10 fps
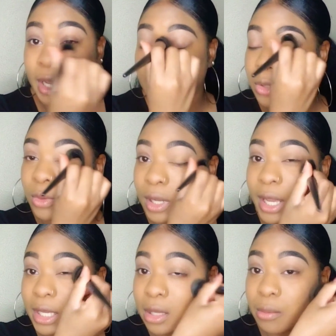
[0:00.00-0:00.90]
I do
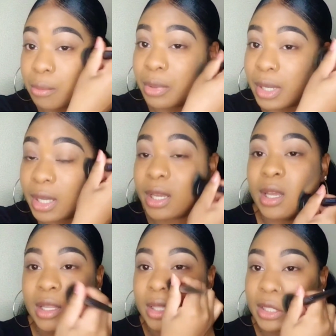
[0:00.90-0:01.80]
like it, but
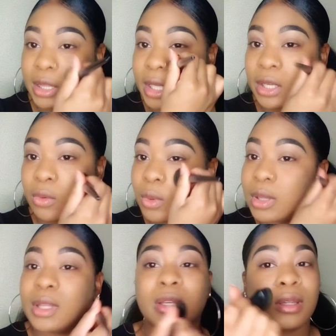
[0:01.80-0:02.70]
the thing
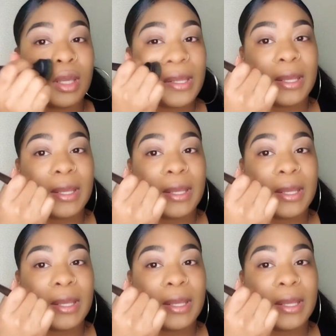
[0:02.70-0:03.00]
with it,